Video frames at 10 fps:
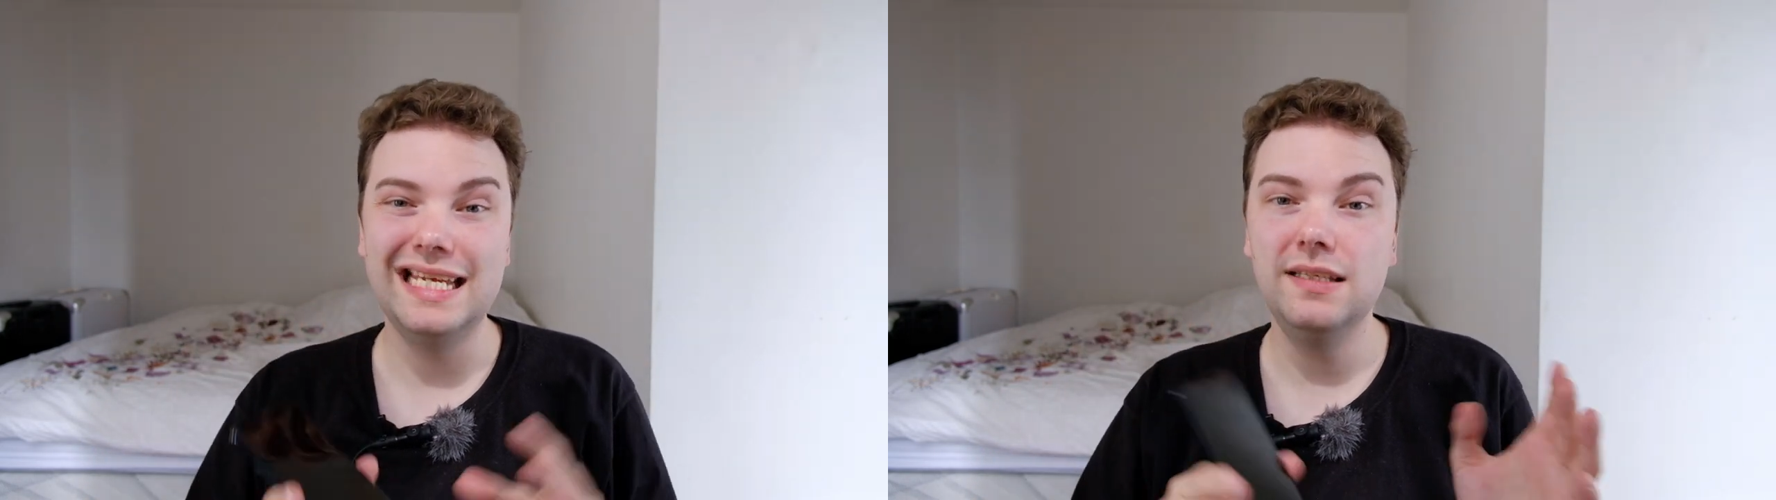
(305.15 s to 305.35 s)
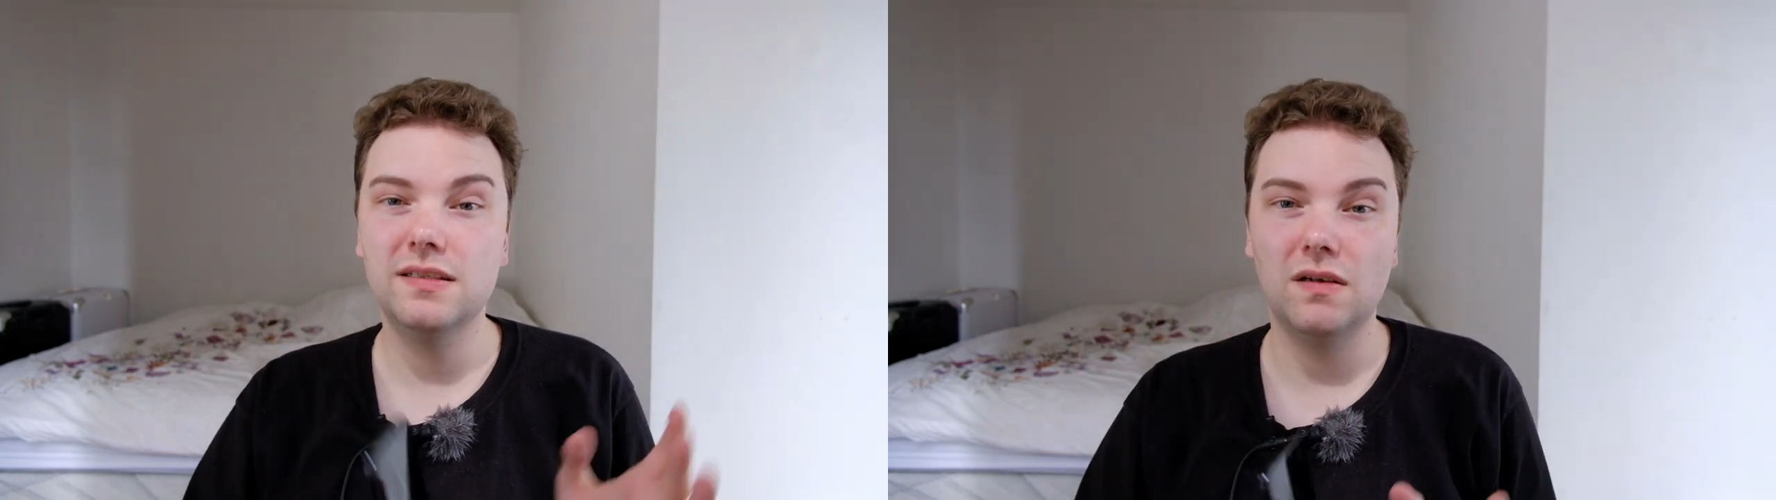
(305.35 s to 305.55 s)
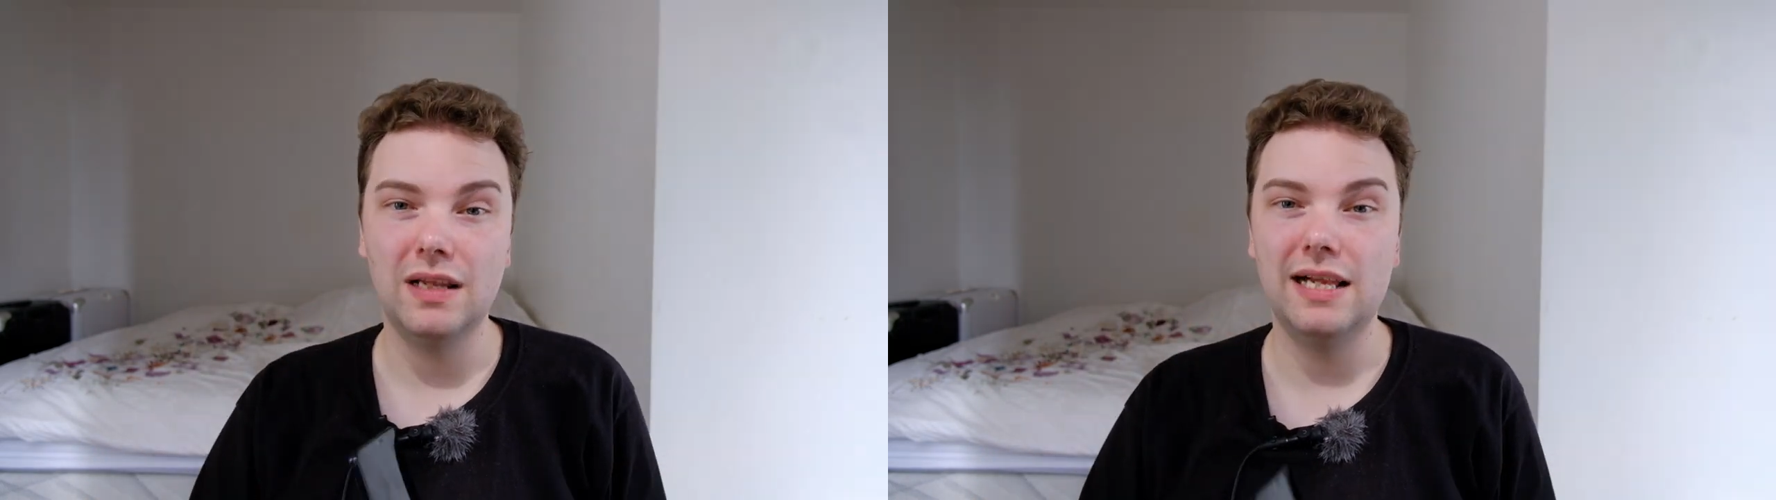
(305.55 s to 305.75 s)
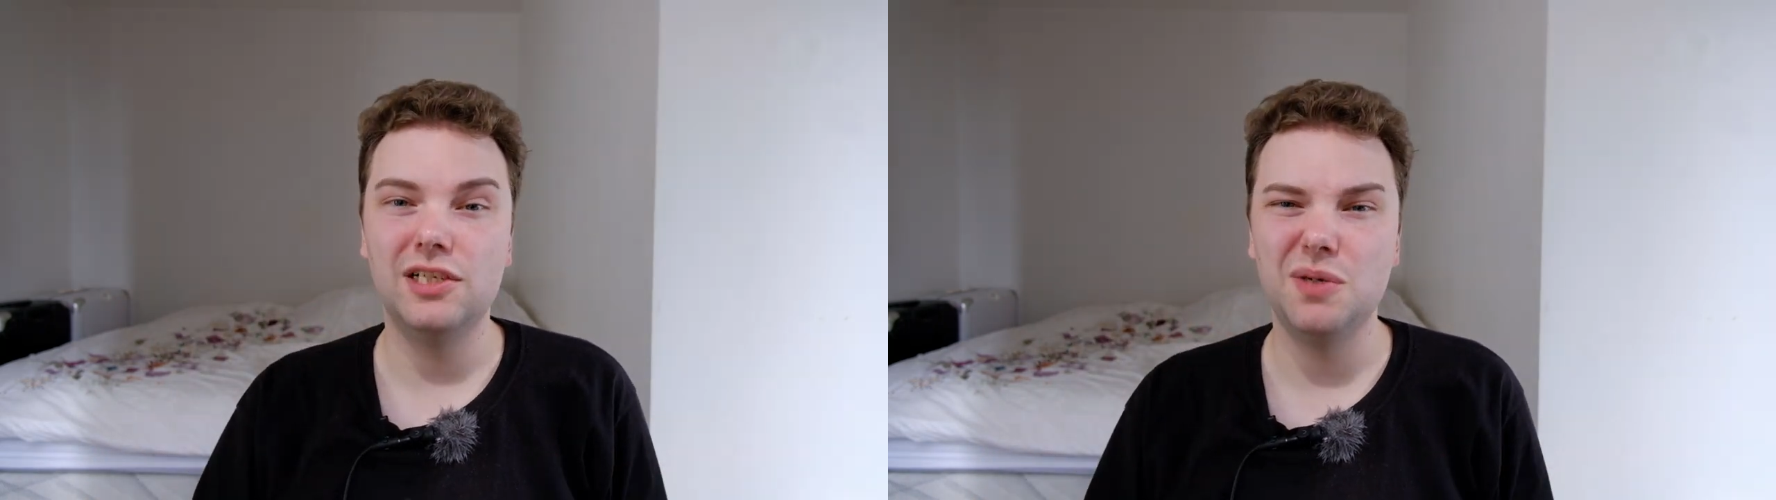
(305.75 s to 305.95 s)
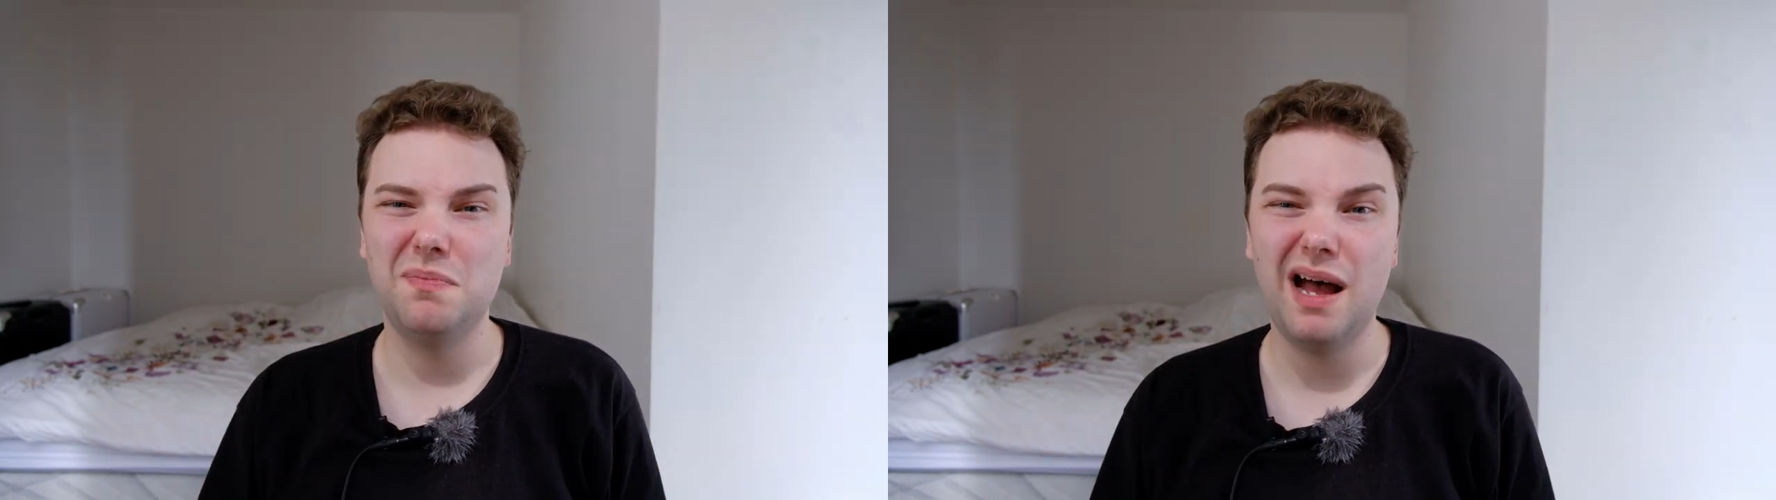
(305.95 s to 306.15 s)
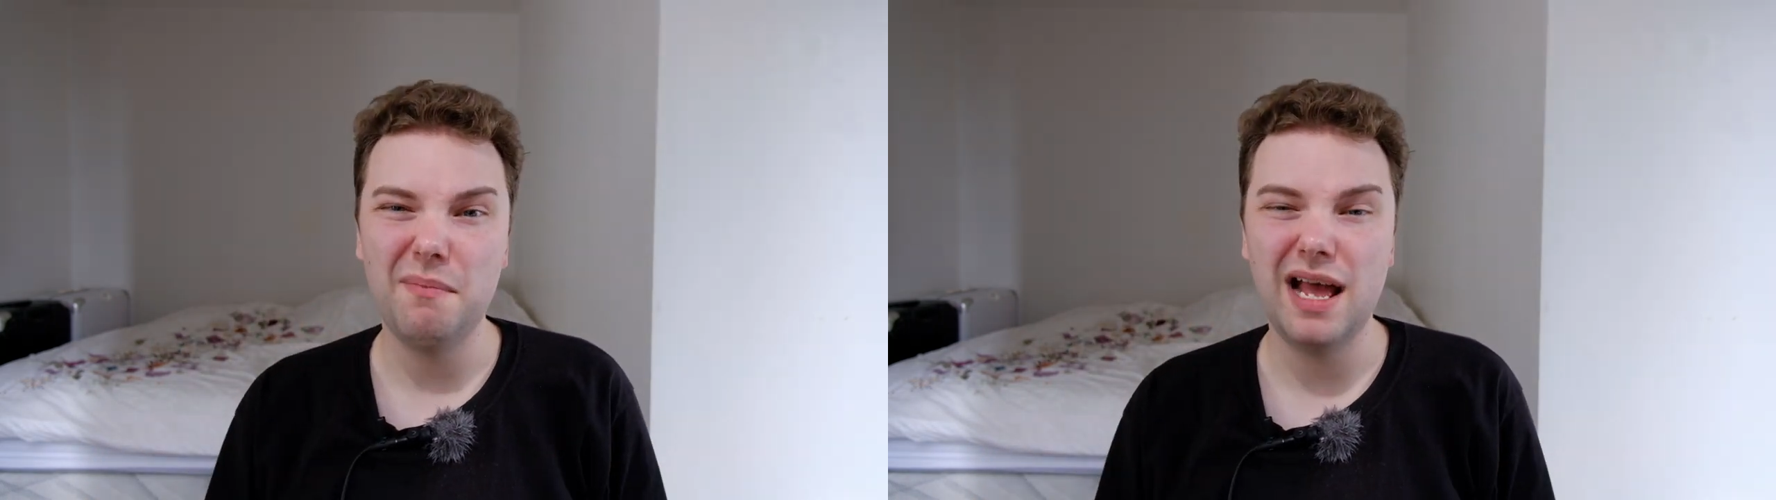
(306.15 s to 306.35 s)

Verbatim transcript: install LG Pub,